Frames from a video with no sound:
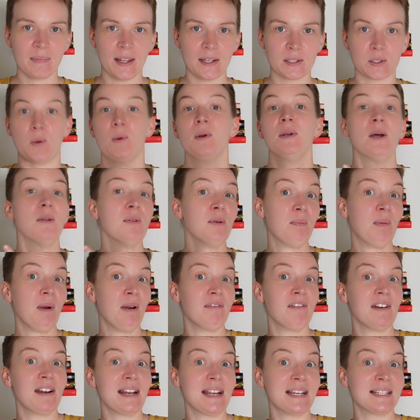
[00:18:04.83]
So another
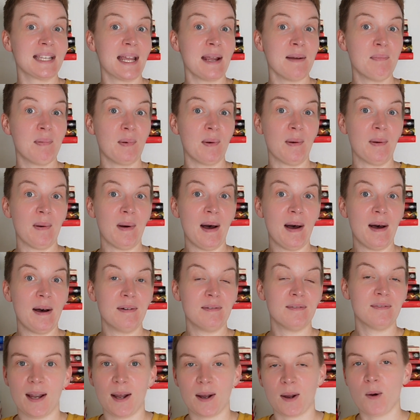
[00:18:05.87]
perfect example
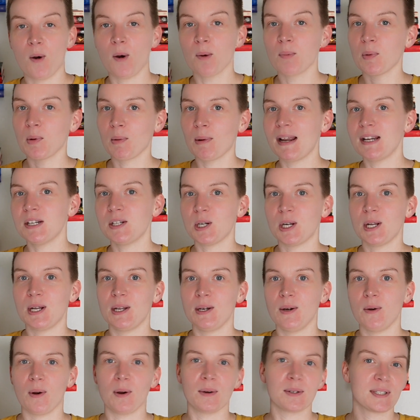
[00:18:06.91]
of a
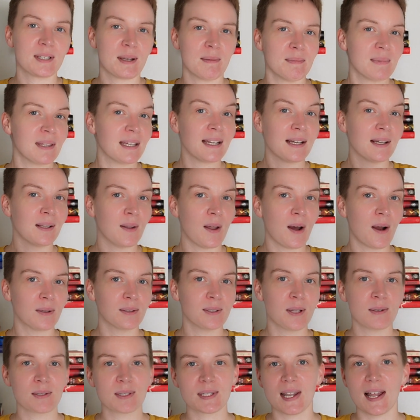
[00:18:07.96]
corporation or something along
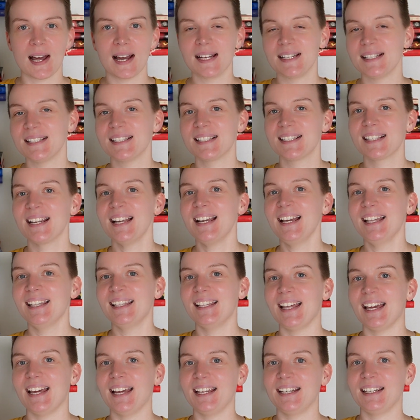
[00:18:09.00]
those lines
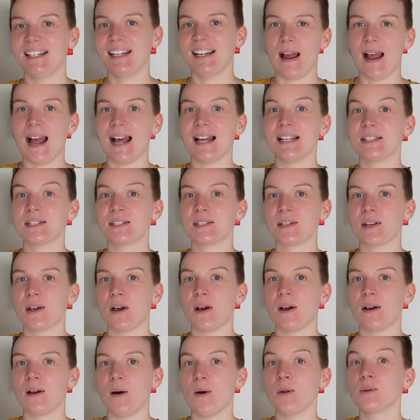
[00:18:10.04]
that has
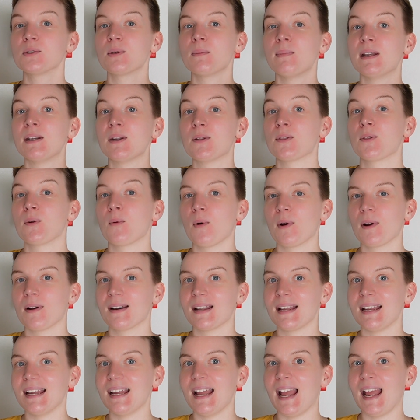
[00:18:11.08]
ultimate
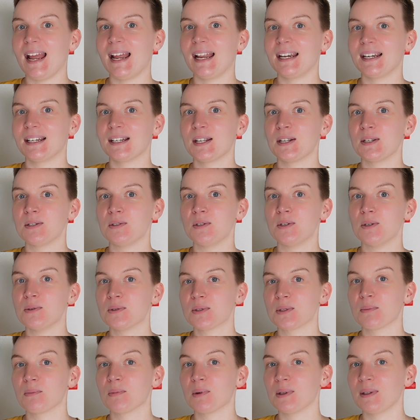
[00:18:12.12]
authority and can do
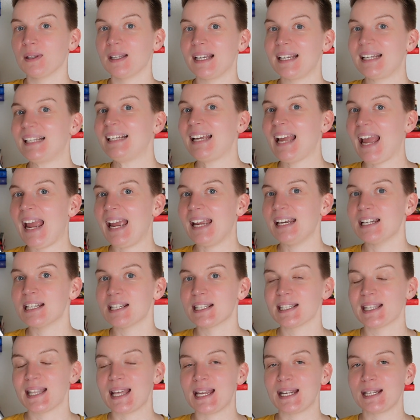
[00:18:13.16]
some really
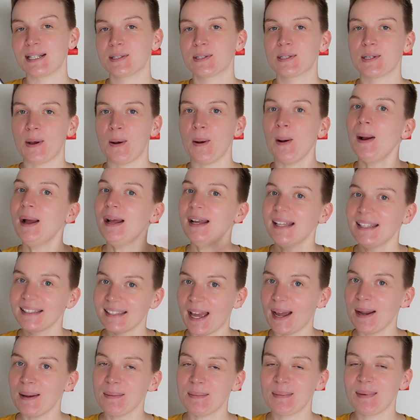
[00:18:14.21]
heinous things. So
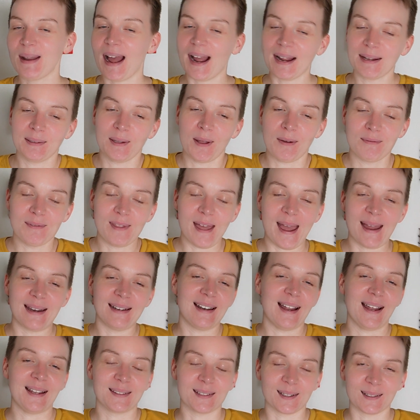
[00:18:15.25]
that, I love that.
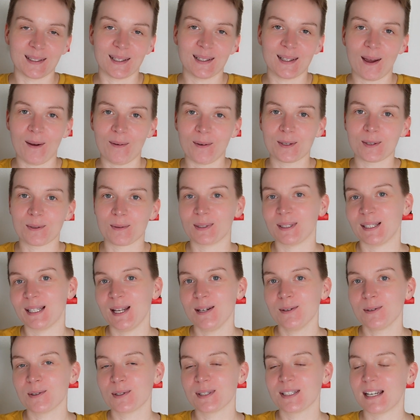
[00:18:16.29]
I thought that that was really
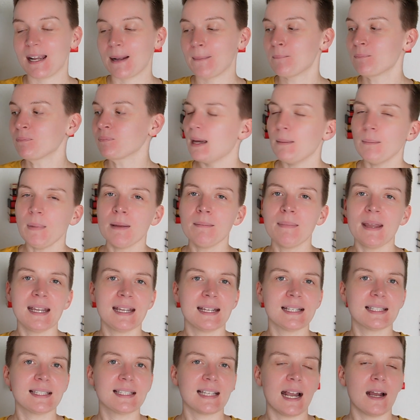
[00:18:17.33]
interesting. That might make
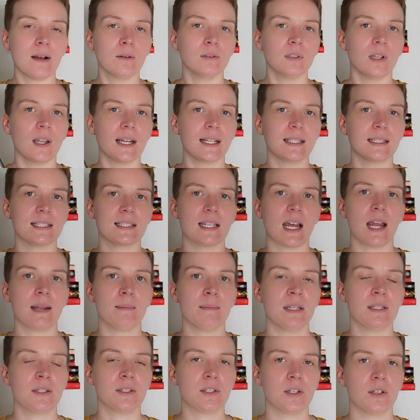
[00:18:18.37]
it sound like the Time
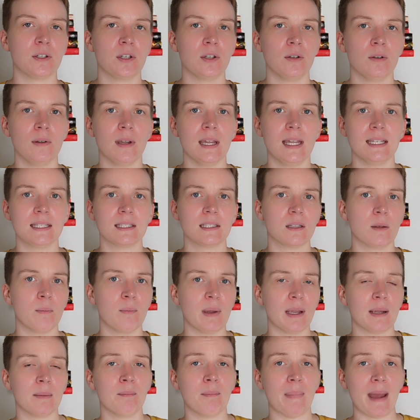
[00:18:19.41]
Institute is the
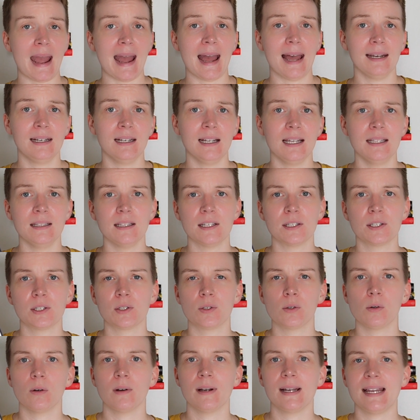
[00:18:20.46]
big bad in this
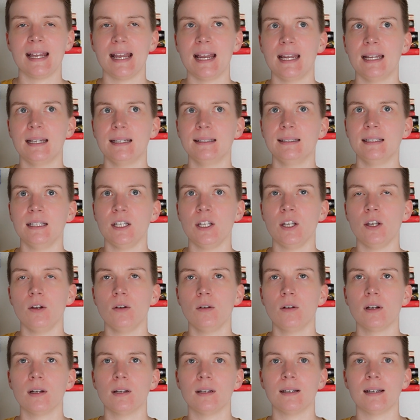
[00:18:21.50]
story, and you
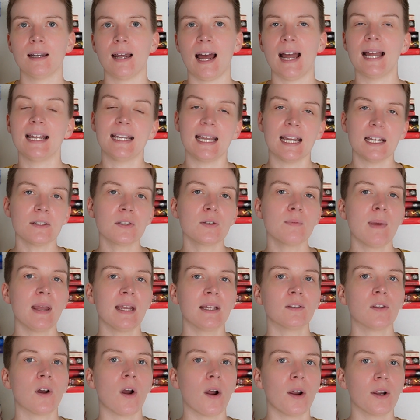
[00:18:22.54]
could, I guess,
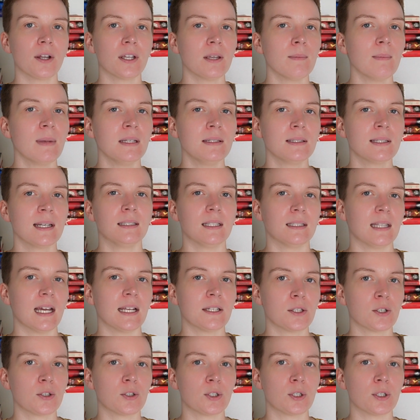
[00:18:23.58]
make the argument that
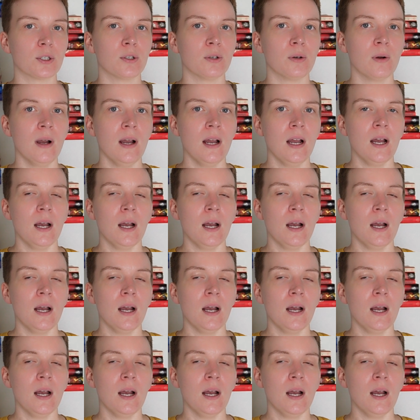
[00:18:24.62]
that's true.